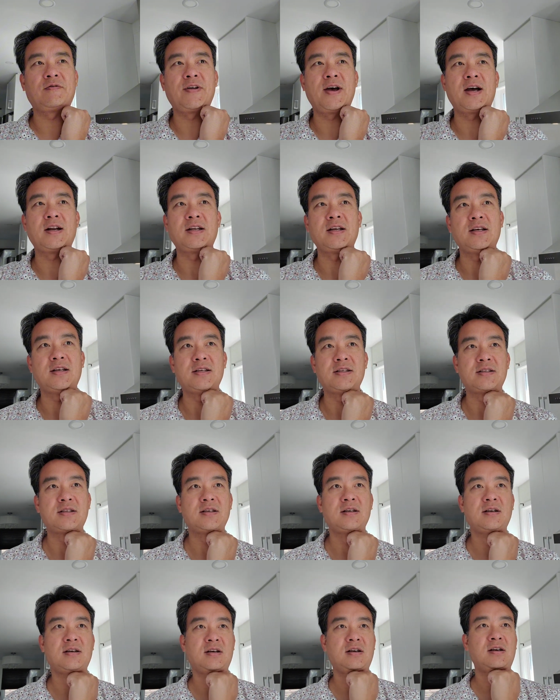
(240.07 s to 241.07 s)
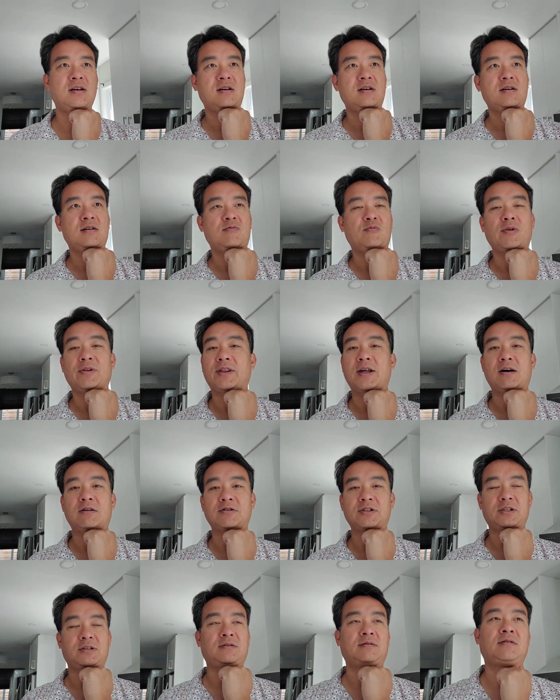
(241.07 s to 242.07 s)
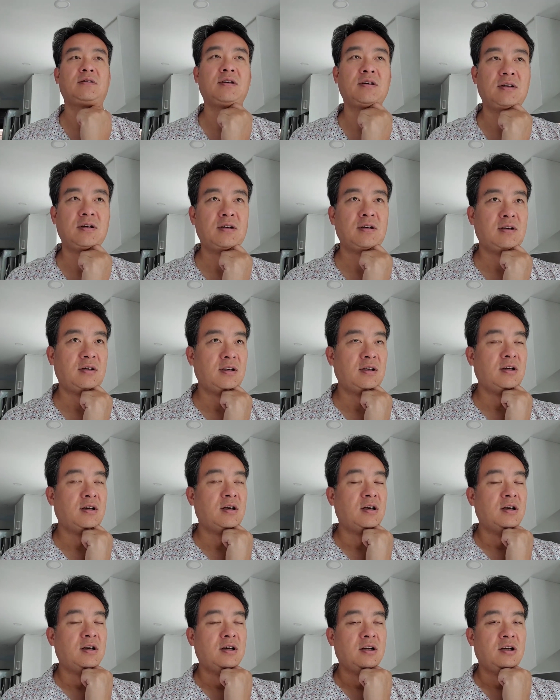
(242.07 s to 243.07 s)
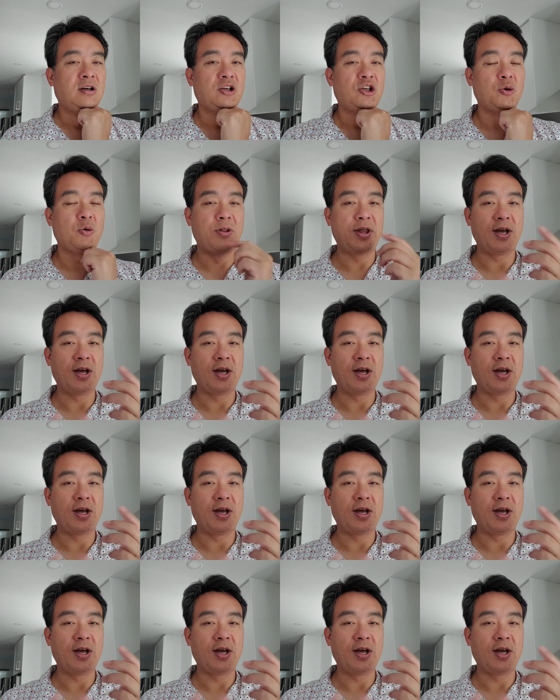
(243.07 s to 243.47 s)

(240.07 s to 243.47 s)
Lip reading: that is $1,000. You would